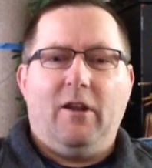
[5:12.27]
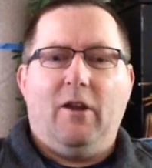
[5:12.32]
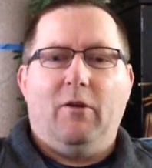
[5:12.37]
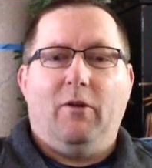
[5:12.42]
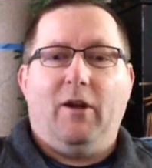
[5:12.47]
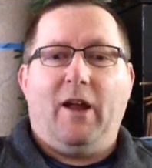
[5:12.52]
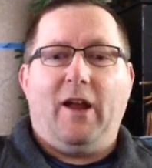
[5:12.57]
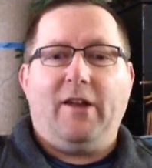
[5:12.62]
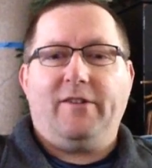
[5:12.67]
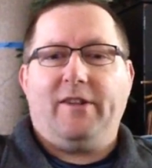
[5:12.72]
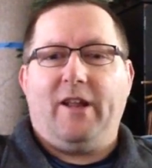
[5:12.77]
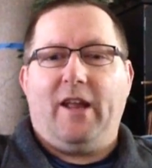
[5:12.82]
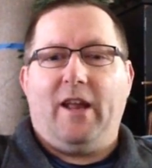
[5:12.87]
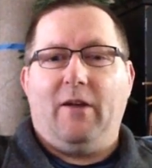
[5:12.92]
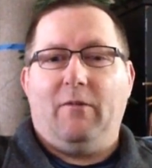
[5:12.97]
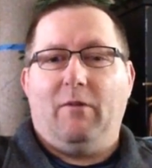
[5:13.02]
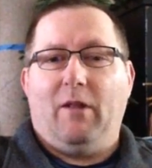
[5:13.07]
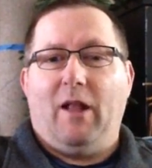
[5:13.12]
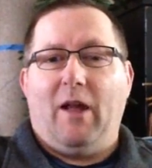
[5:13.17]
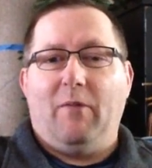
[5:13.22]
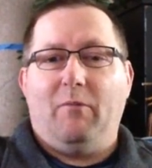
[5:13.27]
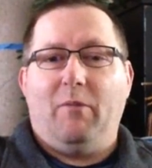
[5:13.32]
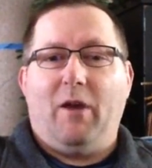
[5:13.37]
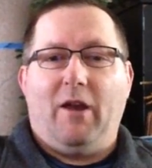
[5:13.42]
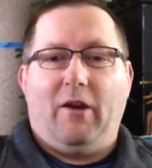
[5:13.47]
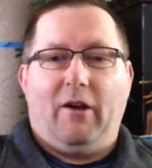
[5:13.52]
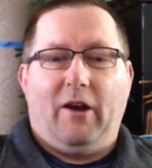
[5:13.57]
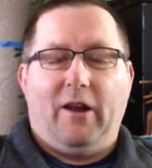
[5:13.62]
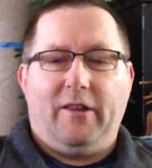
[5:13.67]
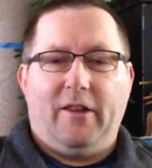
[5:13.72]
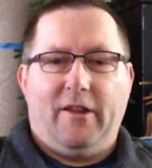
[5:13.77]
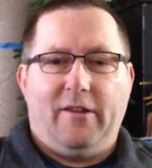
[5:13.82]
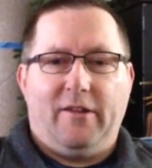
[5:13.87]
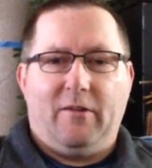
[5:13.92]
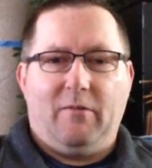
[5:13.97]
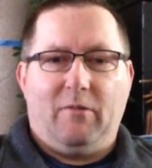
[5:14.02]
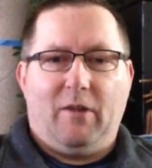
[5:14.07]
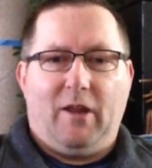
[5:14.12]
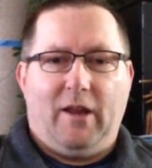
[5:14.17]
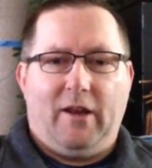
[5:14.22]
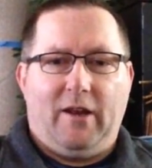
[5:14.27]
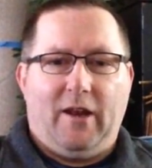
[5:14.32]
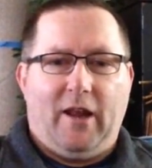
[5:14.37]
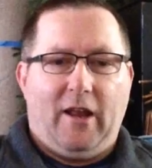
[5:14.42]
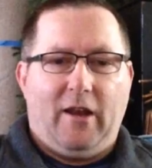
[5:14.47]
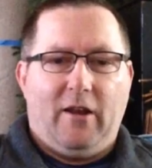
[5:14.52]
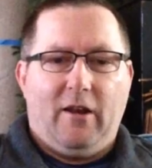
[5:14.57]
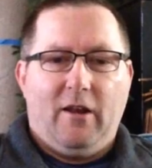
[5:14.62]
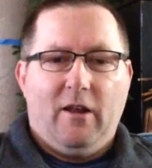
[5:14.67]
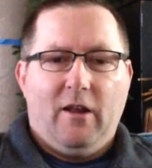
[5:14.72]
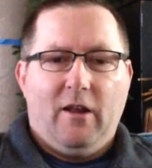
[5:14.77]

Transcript: When I say I'm a lot better, that doesn't mean that